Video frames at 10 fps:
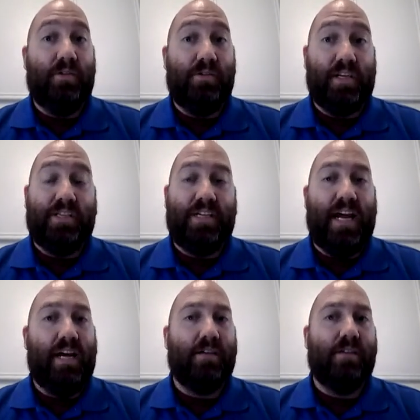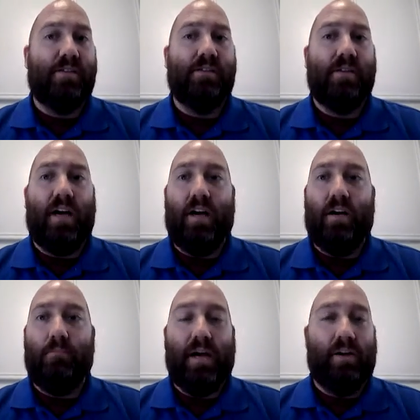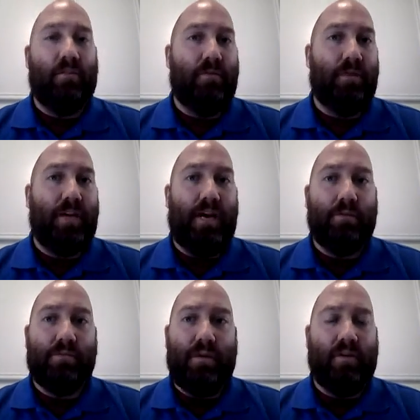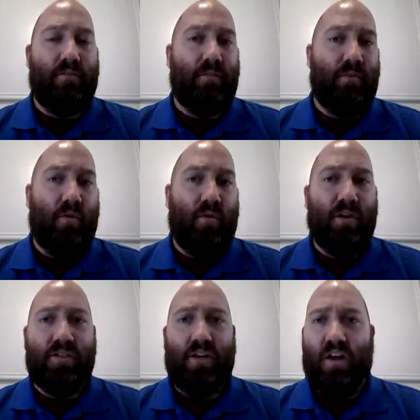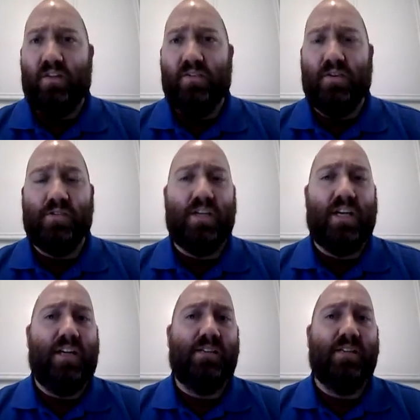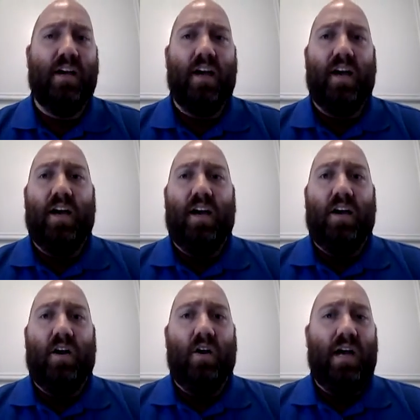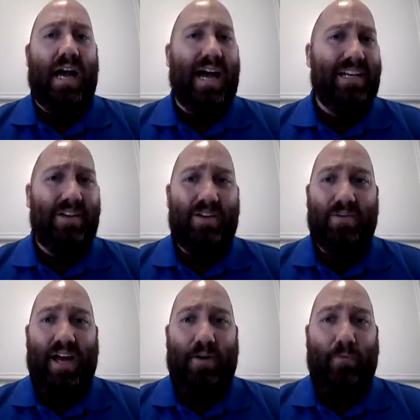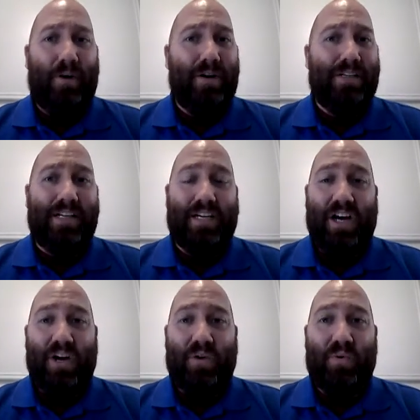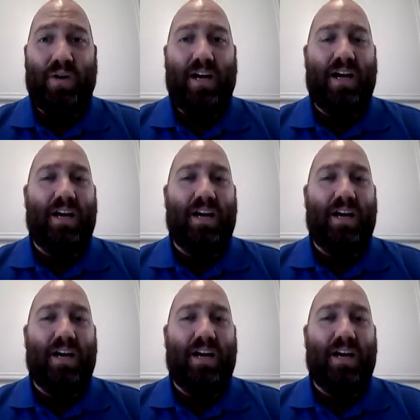music stands, microphone cables, microphone cords, all of those things. How do you do that? Where does it go?